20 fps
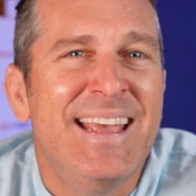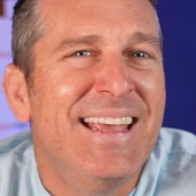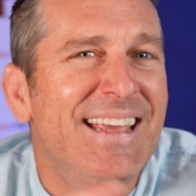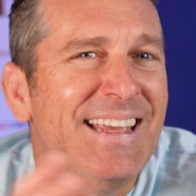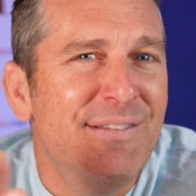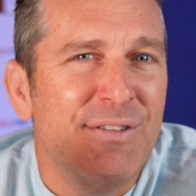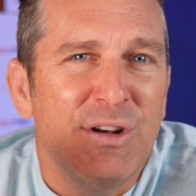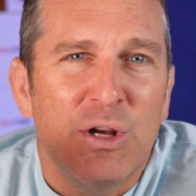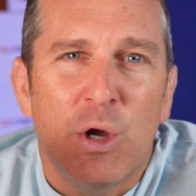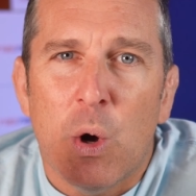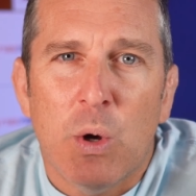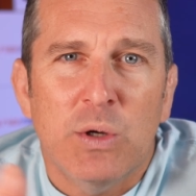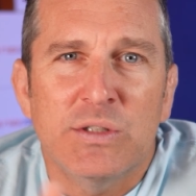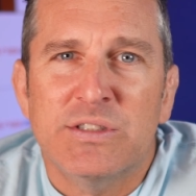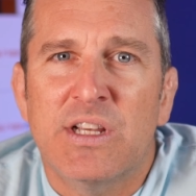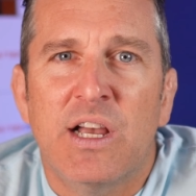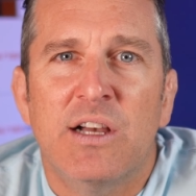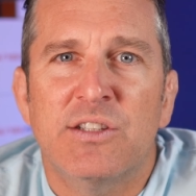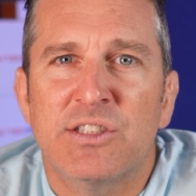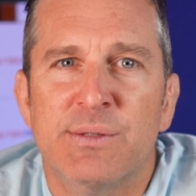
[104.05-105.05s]
even cause
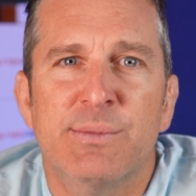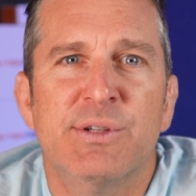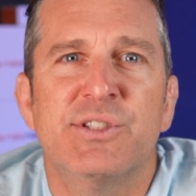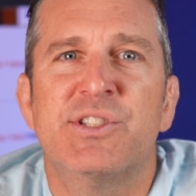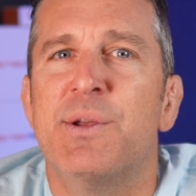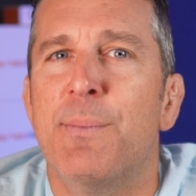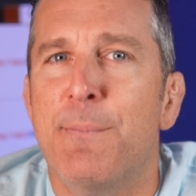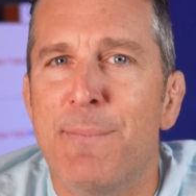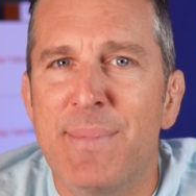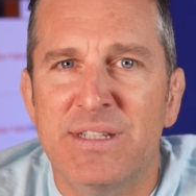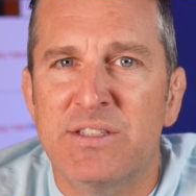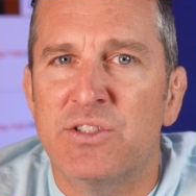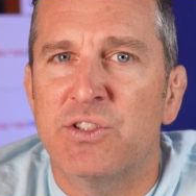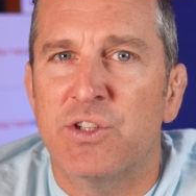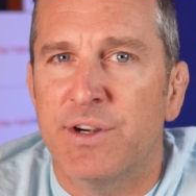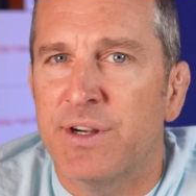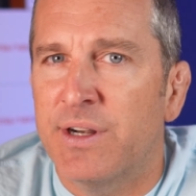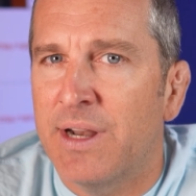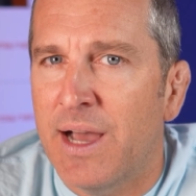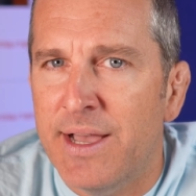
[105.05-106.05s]
customers to miss
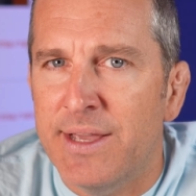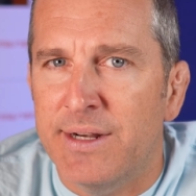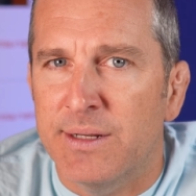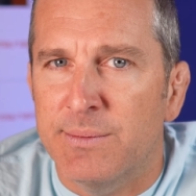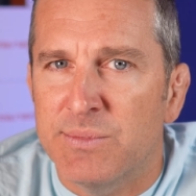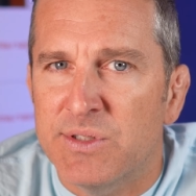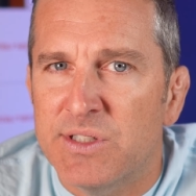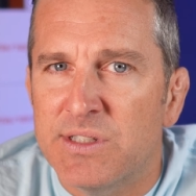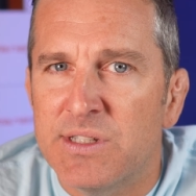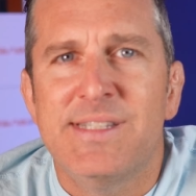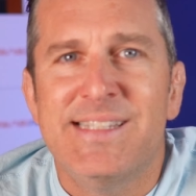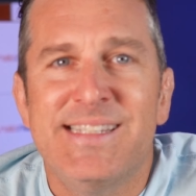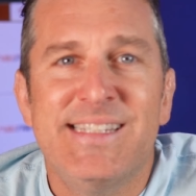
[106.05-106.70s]
certain items.